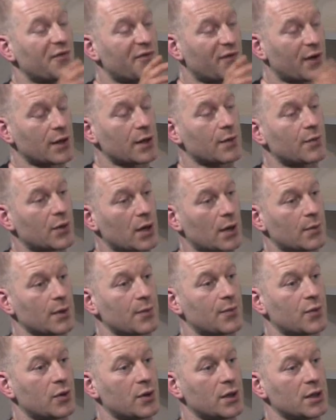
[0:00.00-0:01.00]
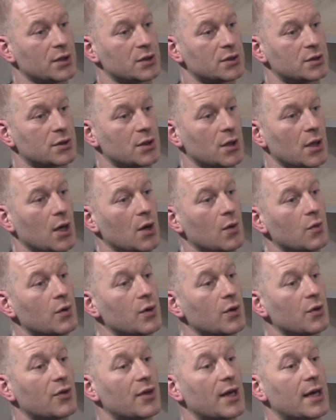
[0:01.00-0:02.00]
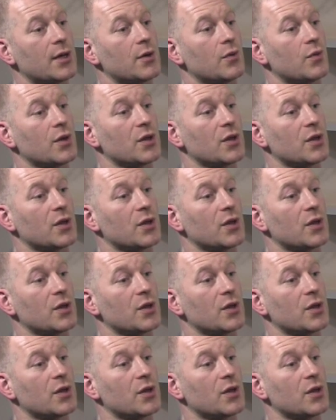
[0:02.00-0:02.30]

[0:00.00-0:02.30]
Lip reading: we'll find the primary point, we'll then,